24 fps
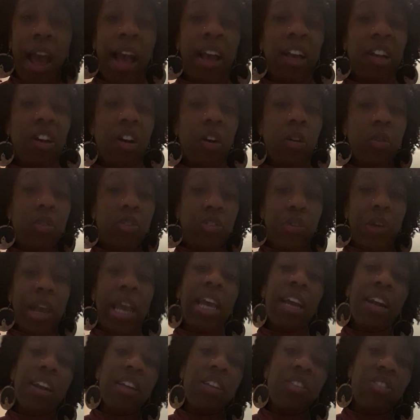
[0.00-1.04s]
and go to
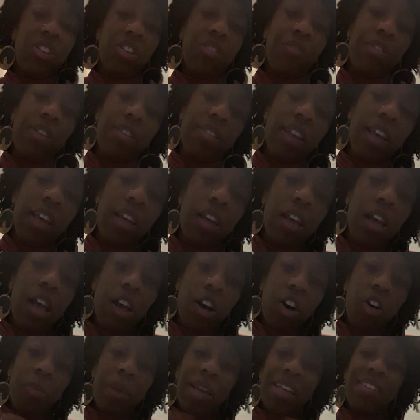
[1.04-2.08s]
England to visit,
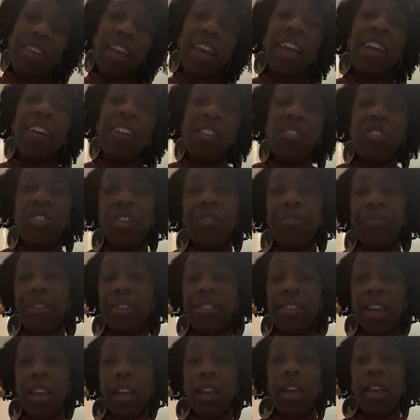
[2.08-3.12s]
come into England to
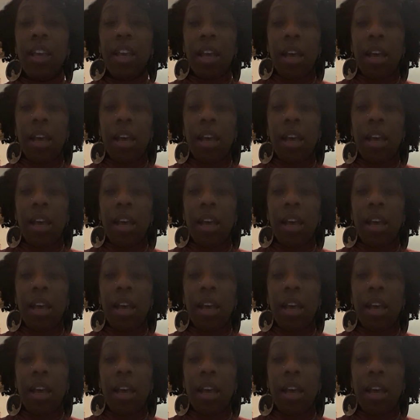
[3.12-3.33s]
visit,